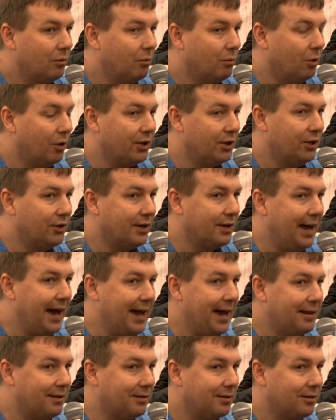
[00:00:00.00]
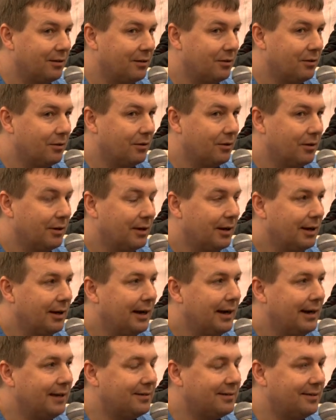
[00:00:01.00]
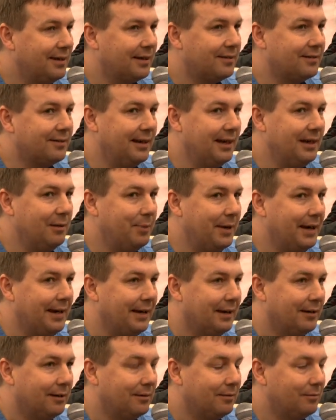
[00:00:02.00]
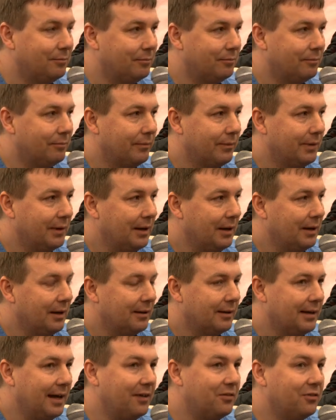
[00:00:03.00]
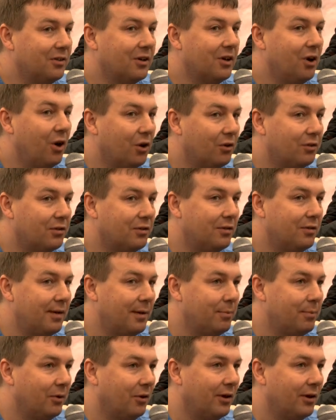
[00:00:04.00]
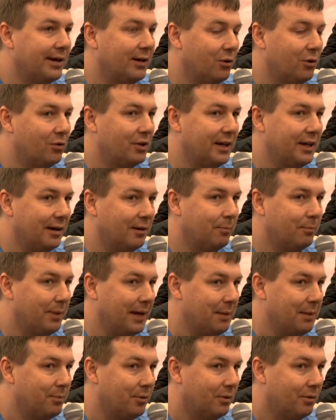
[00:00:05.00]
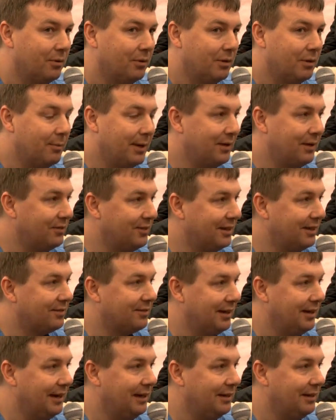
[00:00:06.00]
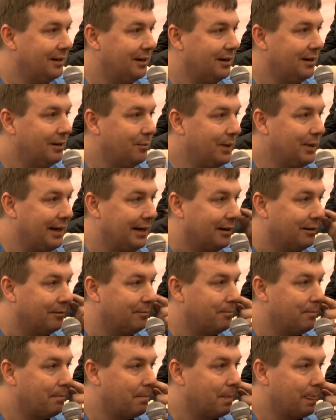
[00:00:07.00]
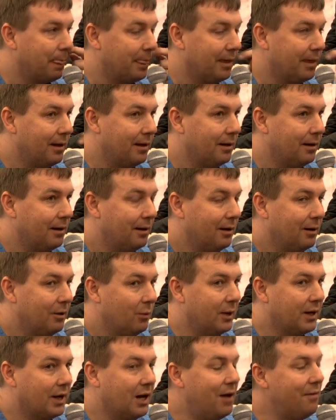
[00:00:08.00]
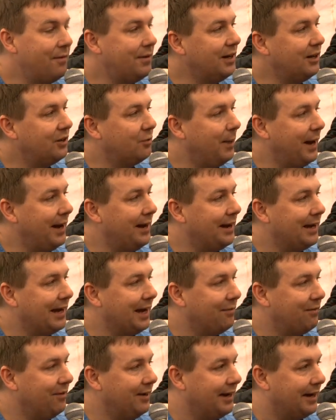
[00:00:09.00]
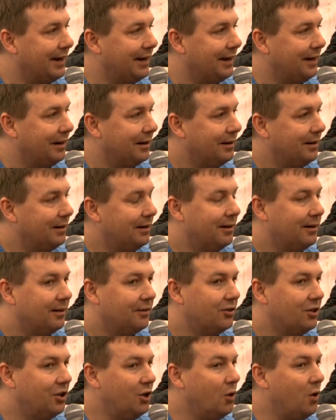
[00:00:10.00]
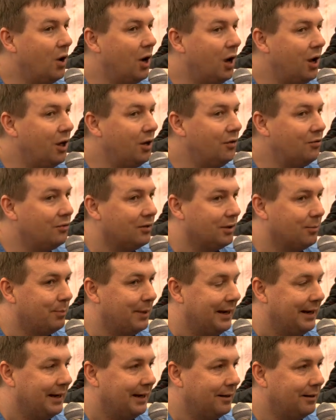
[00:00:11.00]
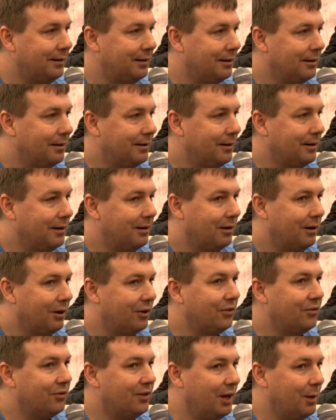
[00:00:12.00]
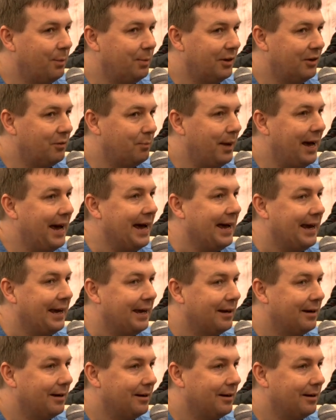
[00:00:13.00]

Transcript: What you get is 16 billion. That's the cost of employing all the young people. About 16 billion. We're currently spending every year 200 billion on surplus pay.